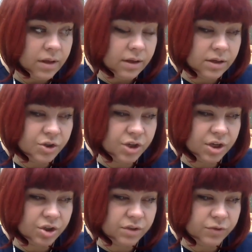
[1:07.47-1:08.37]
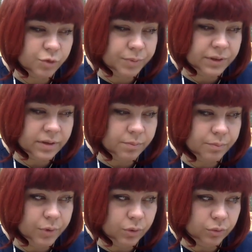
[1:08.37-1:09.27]
conjunction of Jupiter and
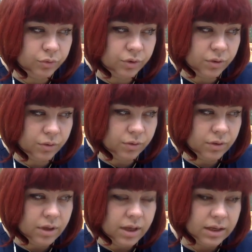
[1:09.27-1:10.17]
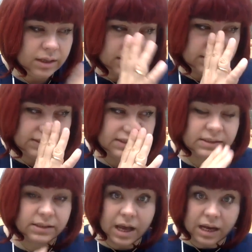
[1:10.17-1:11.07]
Pluto
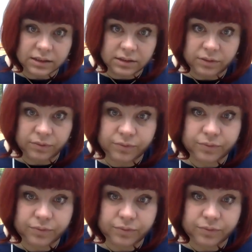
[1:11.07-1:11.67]
is active.